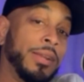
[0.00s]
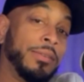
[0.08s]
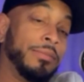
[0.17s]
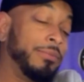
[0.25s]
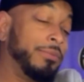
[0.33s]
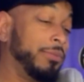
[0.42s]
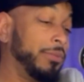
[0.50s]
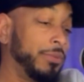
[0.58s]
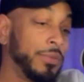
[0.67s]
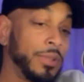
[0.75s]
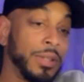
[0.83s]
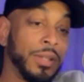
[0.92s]
it,
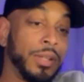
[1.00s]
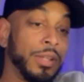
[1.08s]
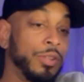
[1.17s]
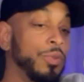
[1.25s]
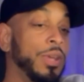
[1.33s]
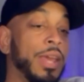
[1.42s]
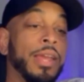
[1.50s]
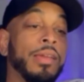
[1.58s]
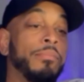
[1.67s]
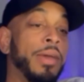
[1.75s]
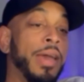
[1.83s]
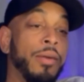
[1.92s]
you can't
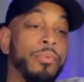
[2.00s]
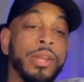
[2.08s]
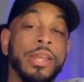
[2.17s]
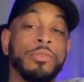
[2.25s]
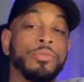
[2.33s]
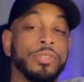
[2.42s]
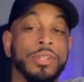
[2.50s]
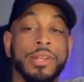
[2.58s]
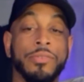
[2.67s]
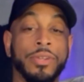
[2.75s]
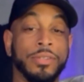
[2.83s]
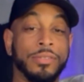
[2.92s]
get mad when they use your
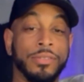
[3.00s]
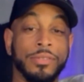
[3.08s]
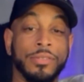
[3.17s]
lyrics.